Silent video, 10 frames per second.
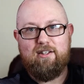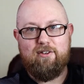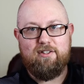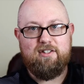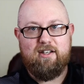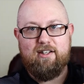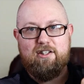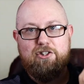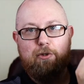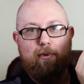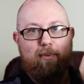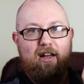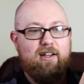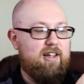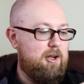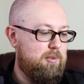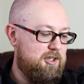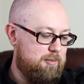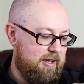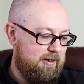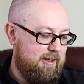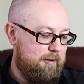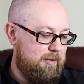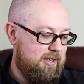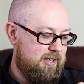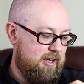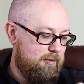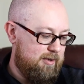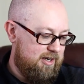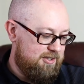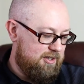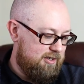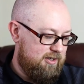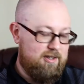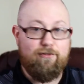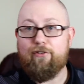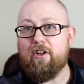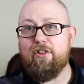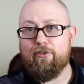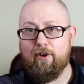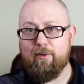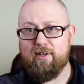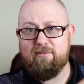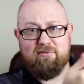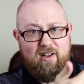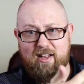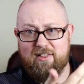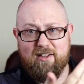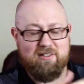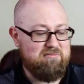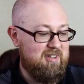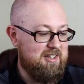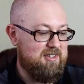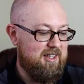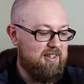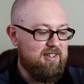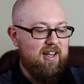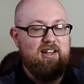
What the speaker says: It's not like a super bag that I would have spent a lot of money on, but as a free throw-in, I think that's nice.